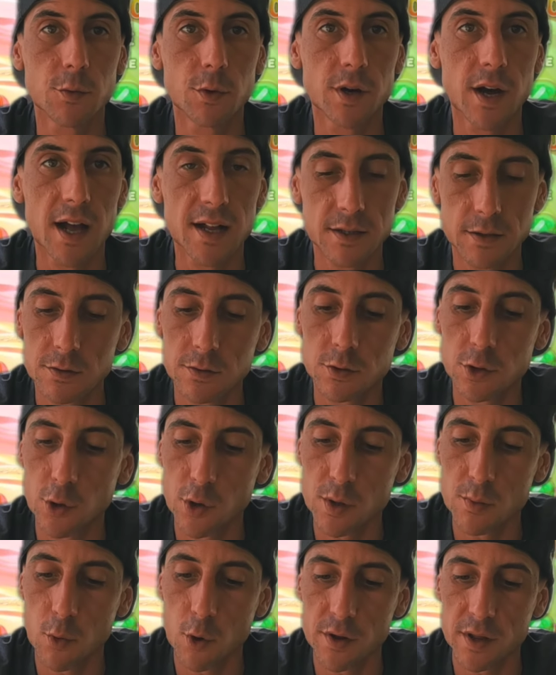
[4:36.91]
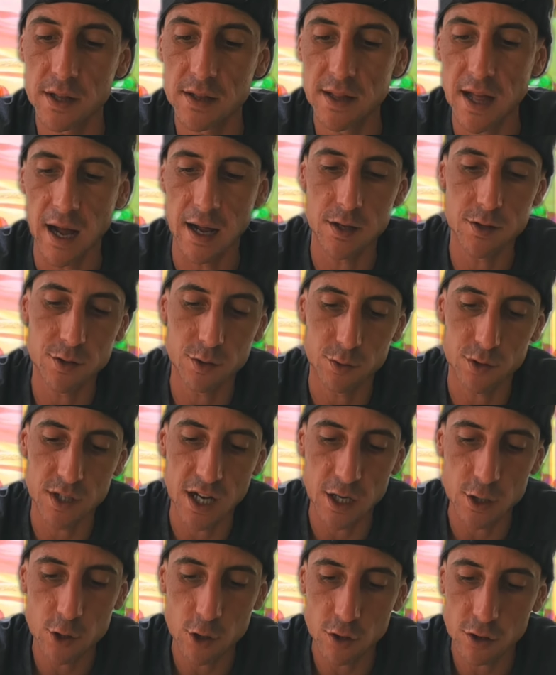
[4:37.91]
We're not doing more than that. So
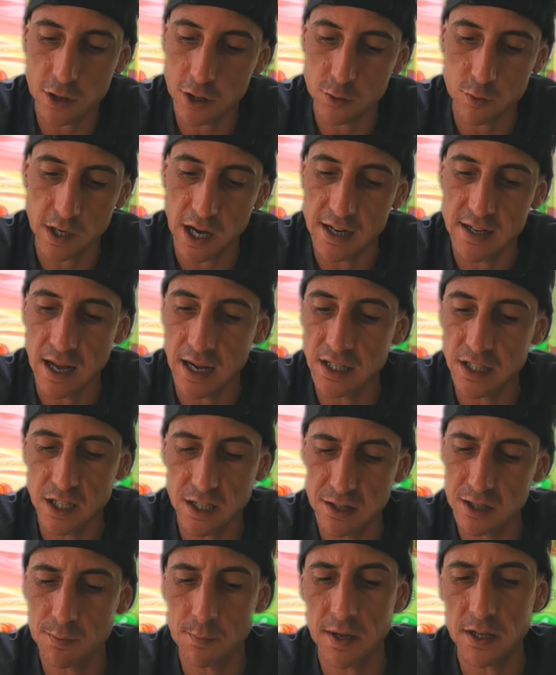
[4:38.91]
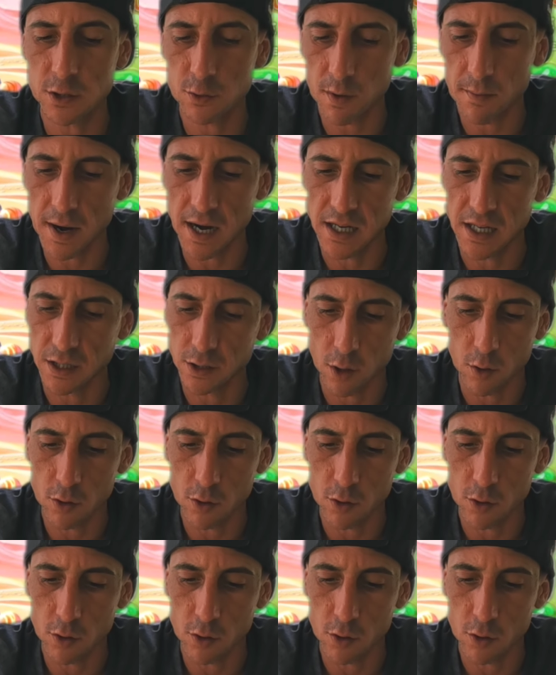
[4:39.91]
stay tuned because we got 19 spins remaining.